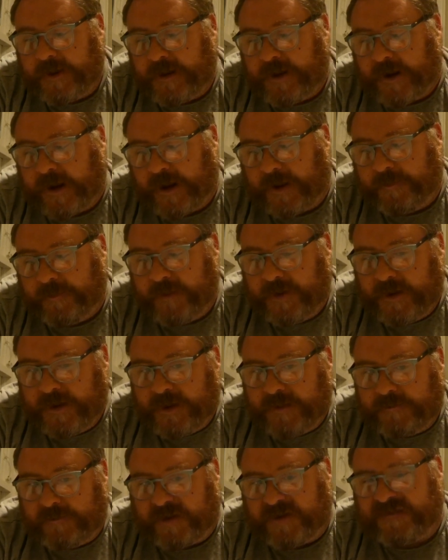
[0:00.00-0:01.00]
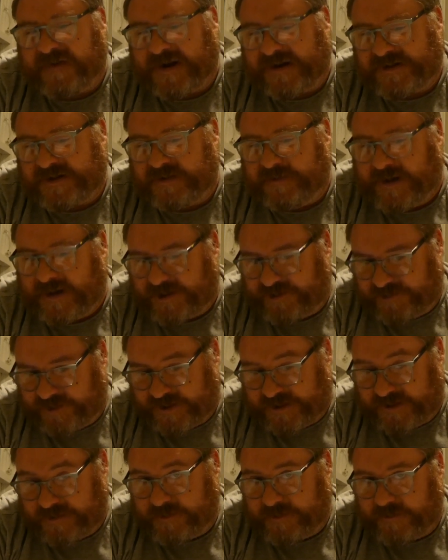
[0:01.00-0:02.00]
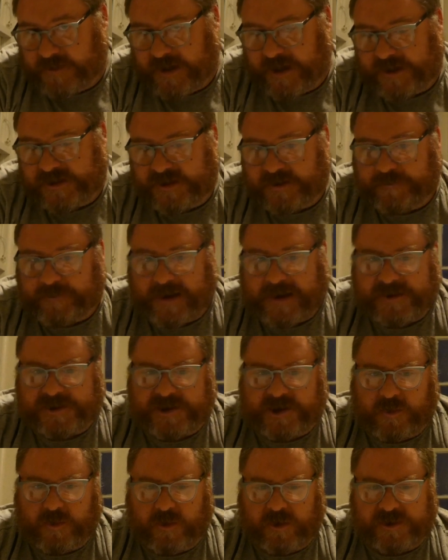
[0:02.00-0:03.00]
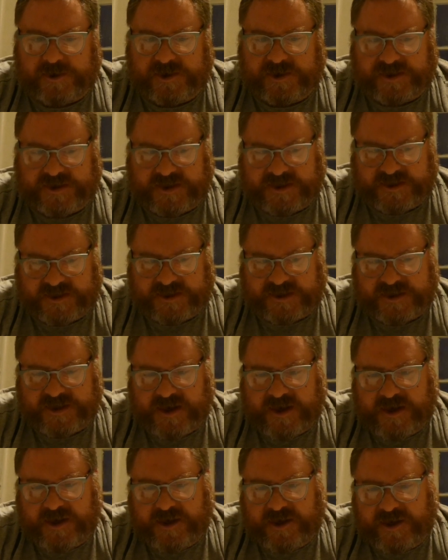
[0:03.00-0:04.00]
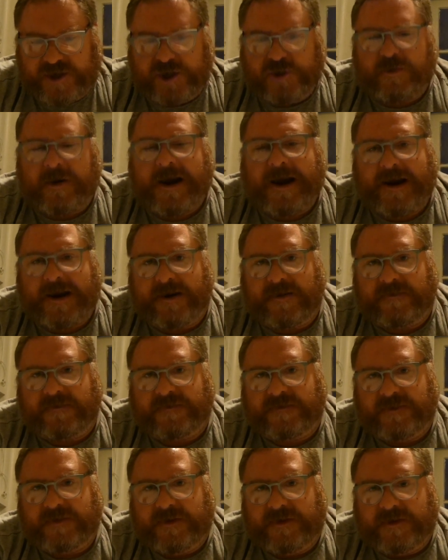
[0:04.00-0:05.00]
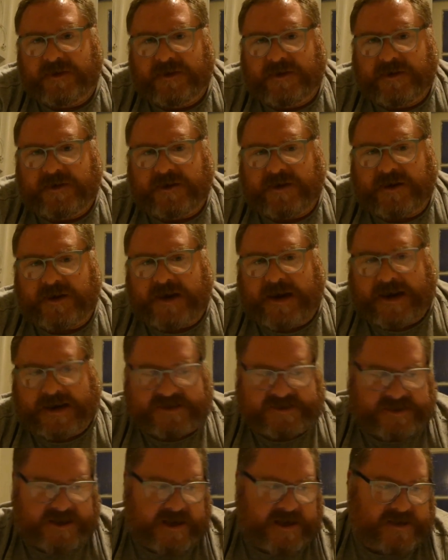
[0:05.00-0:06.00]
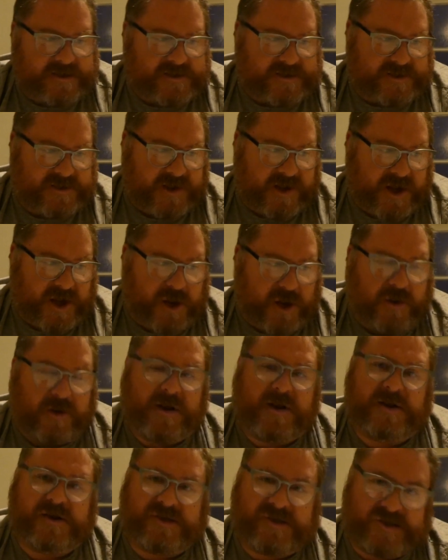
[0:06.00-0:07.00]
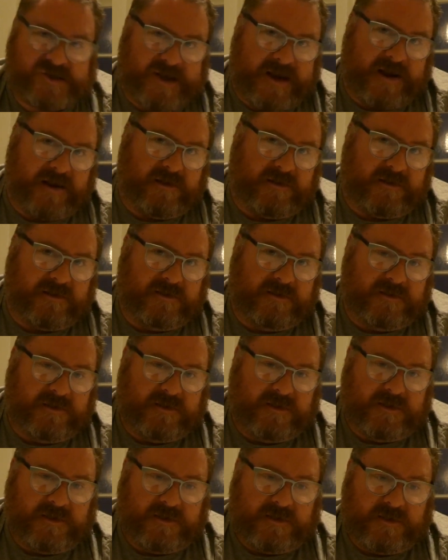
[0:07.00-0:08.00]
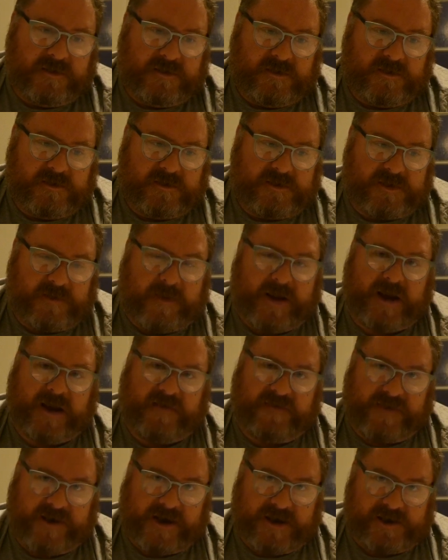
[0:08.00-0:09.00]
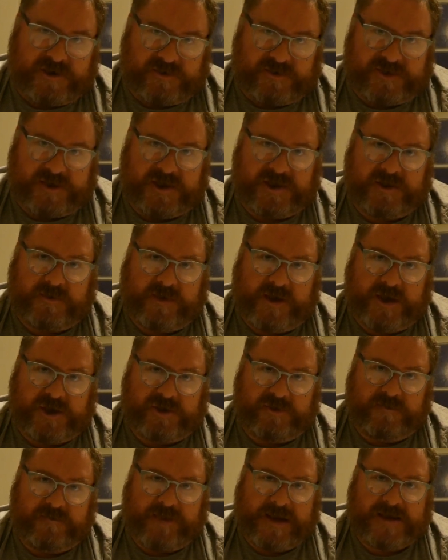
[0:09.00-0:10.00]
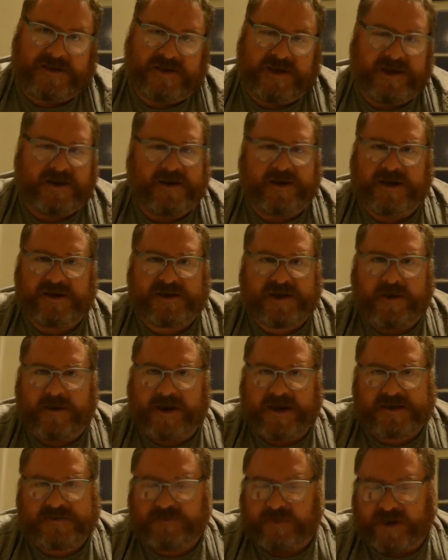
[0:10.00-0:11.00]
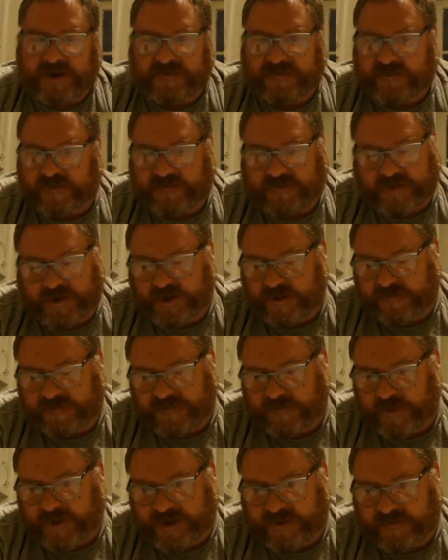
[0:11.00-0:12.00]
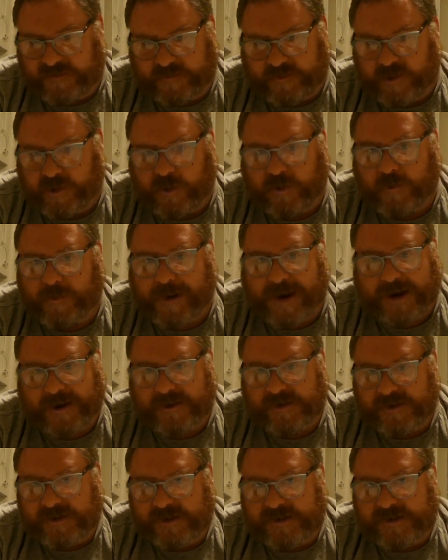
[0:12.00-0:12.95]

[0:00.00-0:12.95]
But the fact of the matter is that, in relating back to your watches, is you have assets that you can sell to make your financial situation better. You don't need to go and ask money for, you know, for money from your old man.